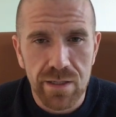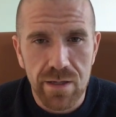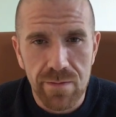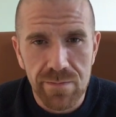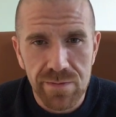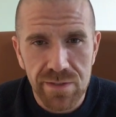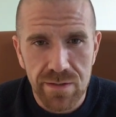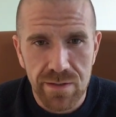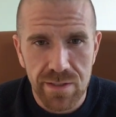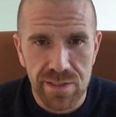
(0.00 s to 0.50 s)

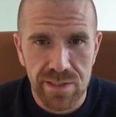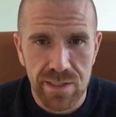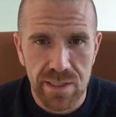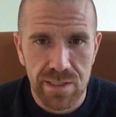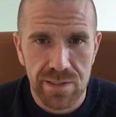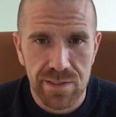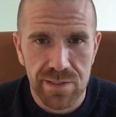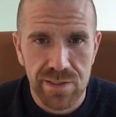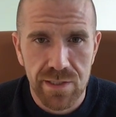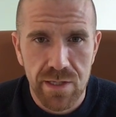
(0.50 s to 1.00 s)
comes to these
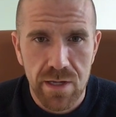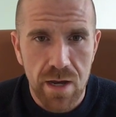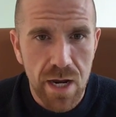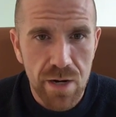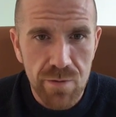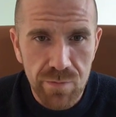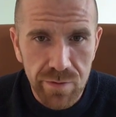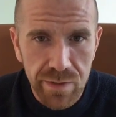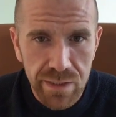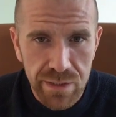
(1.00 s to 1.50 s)
things. I
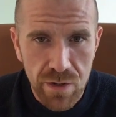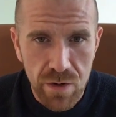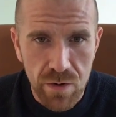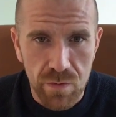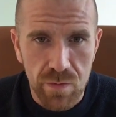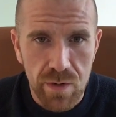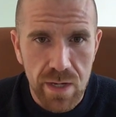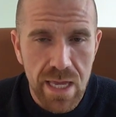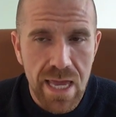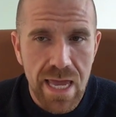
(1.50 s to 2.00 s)
really
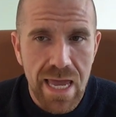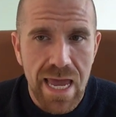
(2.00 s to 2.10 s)
don't.